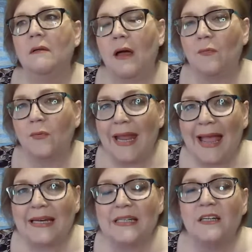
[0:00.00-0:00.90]
a
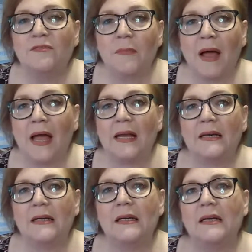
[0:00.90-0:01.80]
reactive
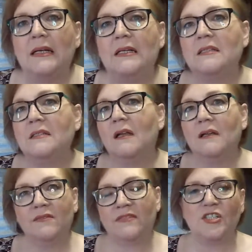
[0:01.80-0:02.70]
mind is not
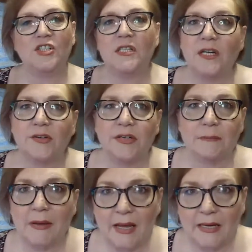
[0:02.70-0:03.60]
a visionary
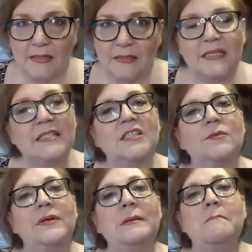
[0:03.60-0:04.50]
mind, it's a
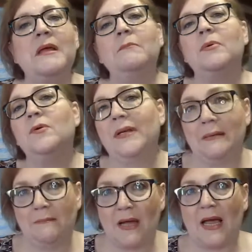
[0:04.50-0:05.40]

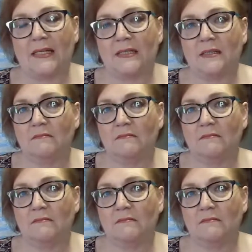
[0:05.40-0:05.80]
remembering mind.